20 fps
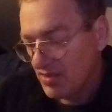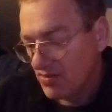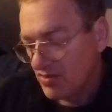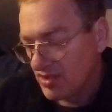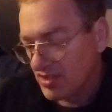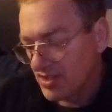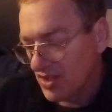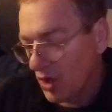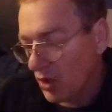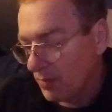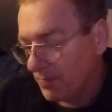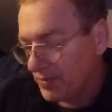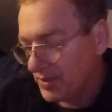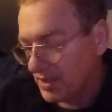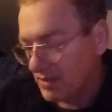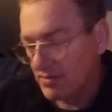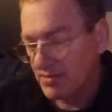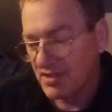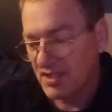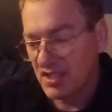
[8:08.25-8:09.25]
was hoping
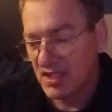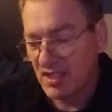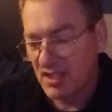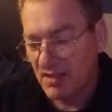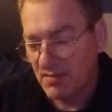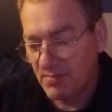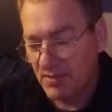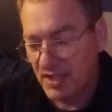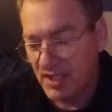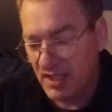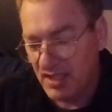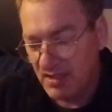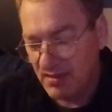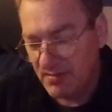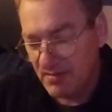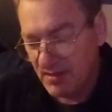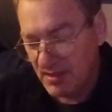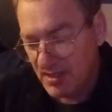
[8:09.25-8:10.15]
it was going to get.